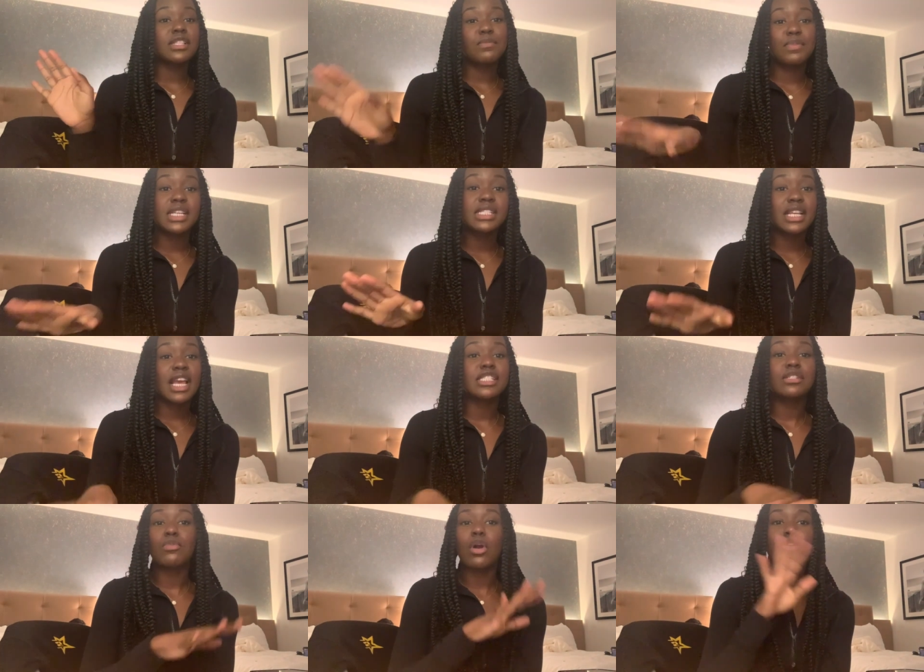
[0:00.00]
the big day.
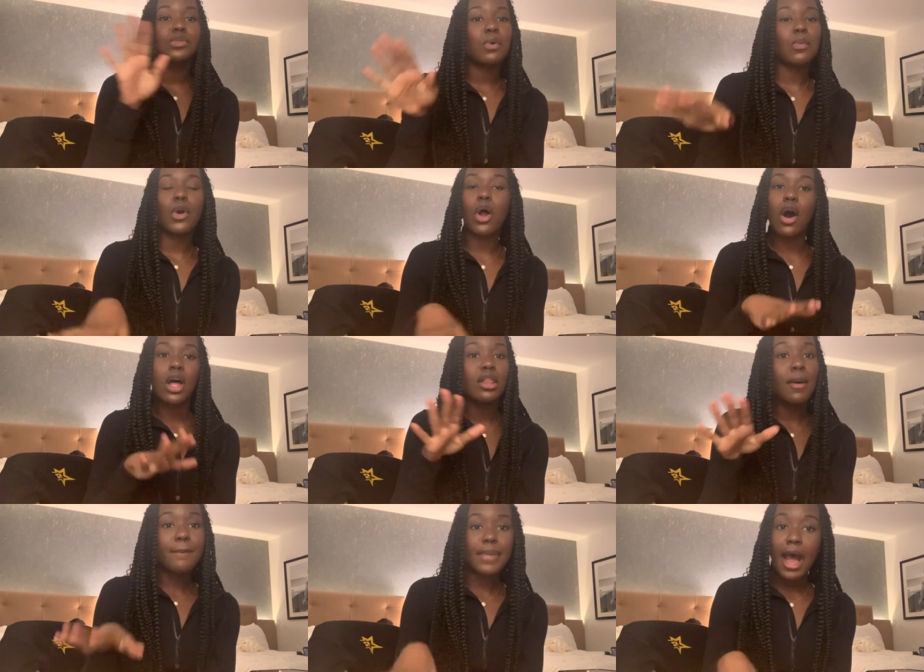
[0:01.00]
Tomorrow is what we're
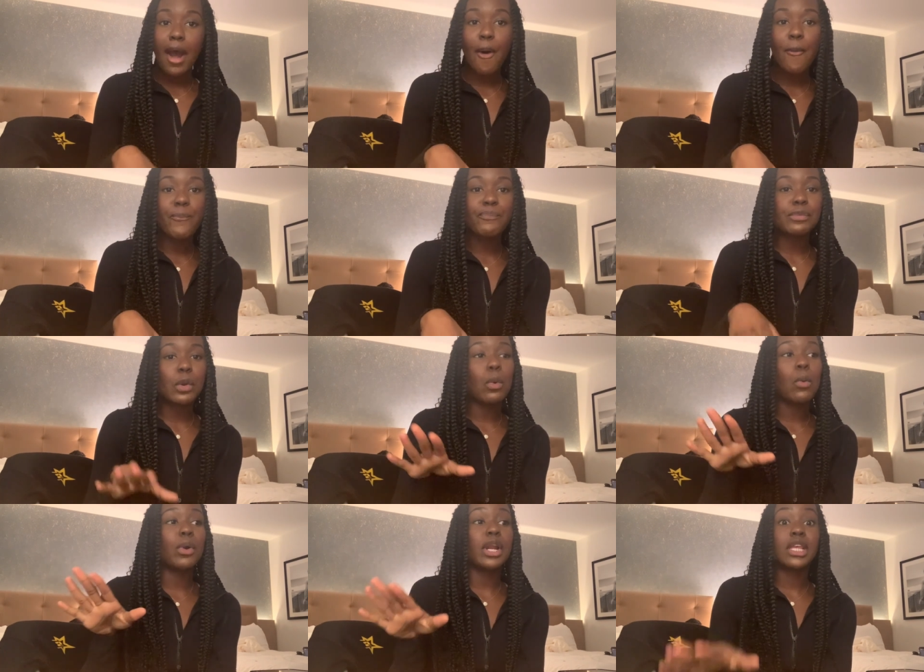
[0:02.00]
all about,
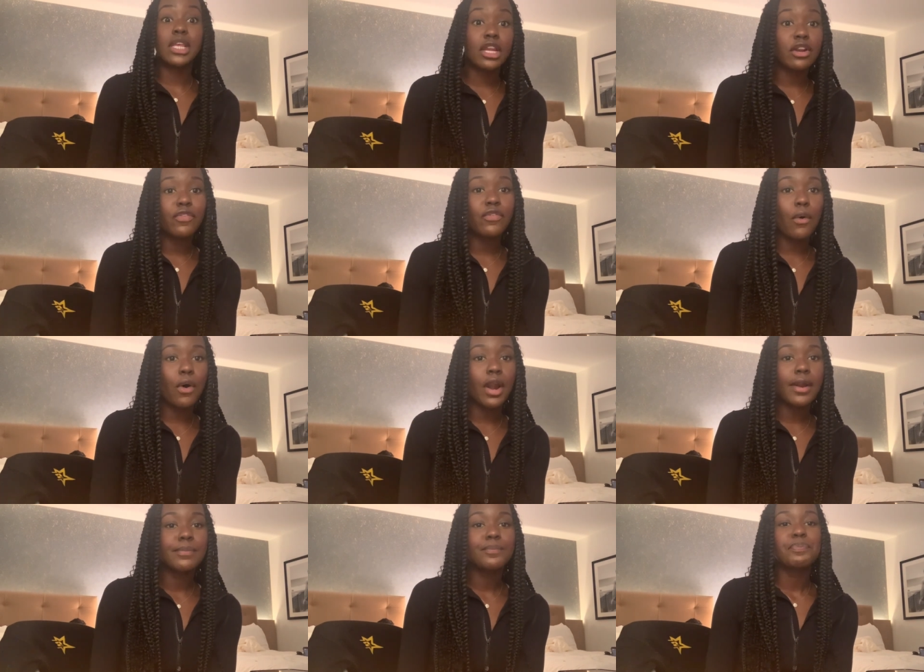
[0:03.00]
what we're here
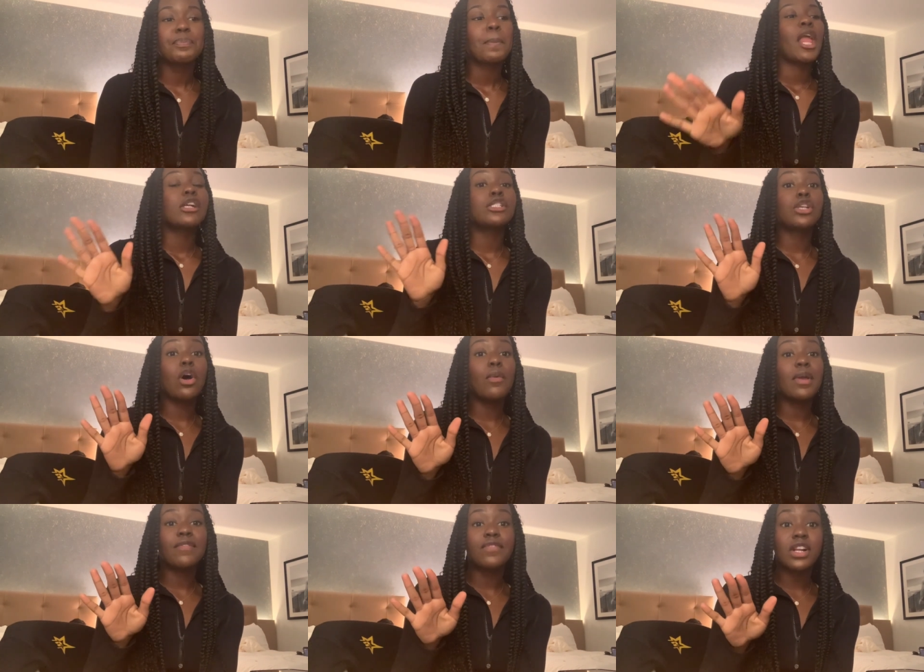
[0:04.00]
for.
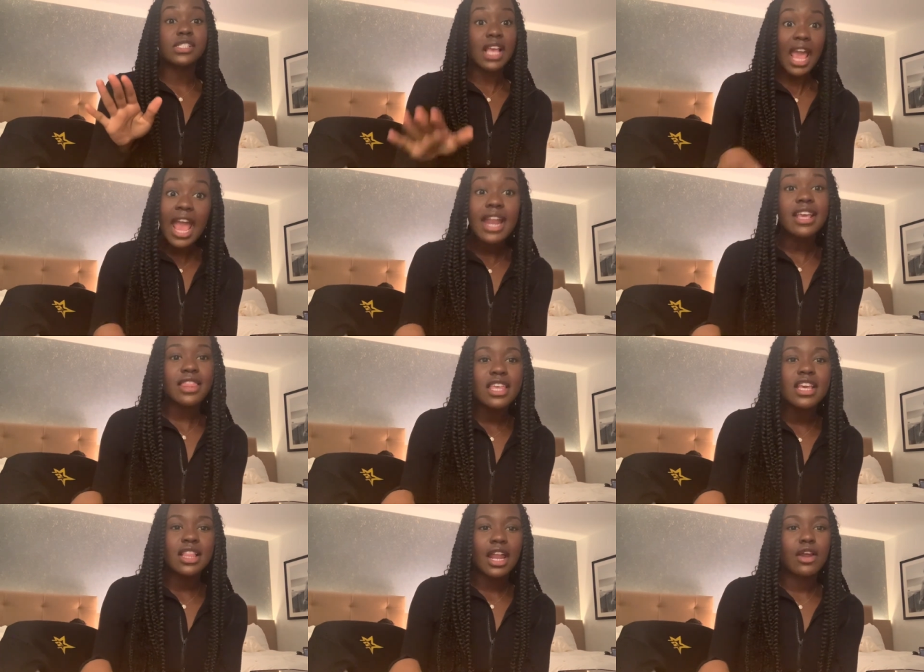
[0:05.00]
So if there's
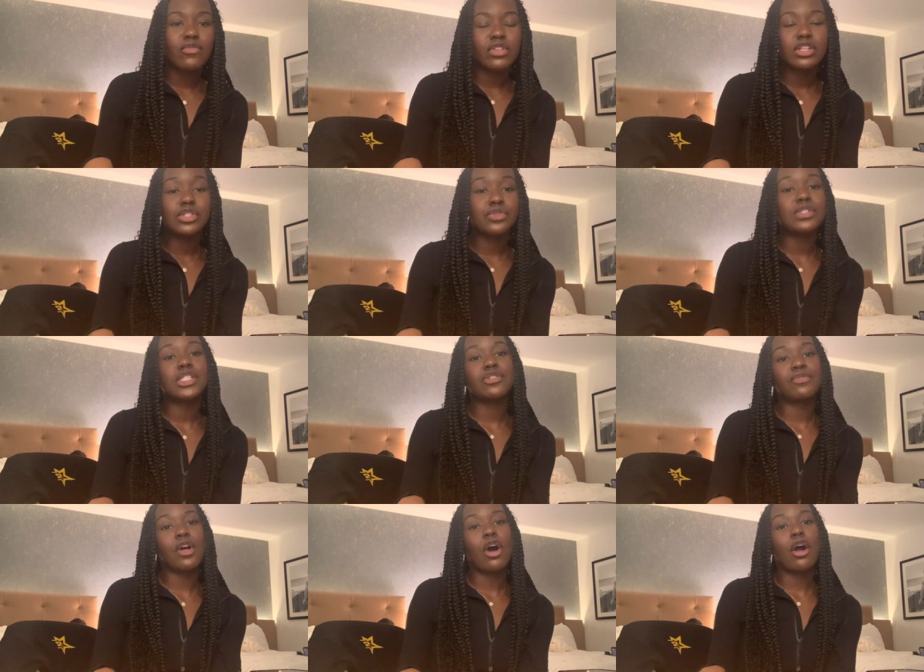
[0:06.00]
anything that I really do need
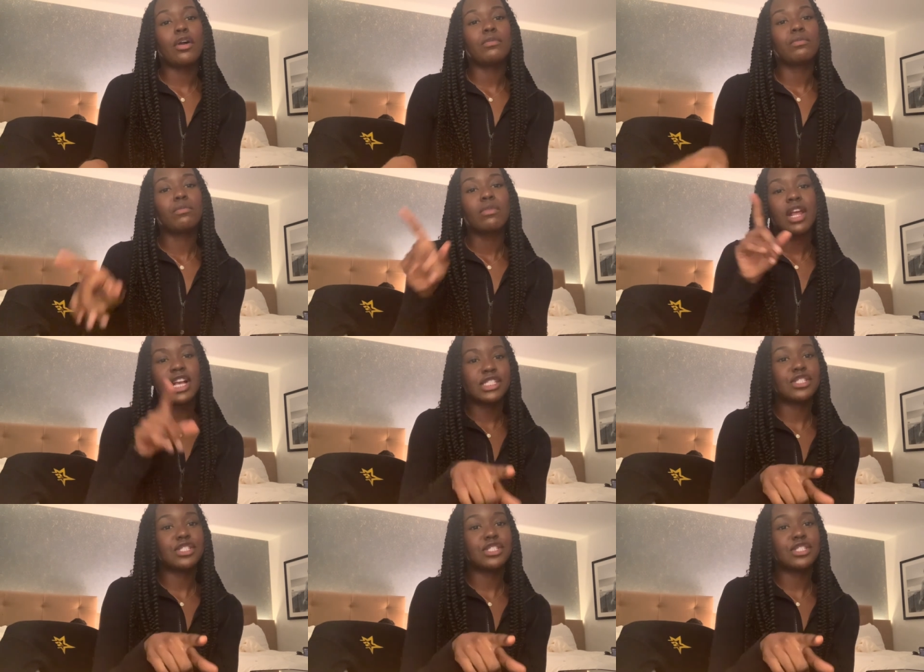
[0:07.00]
to vlog, is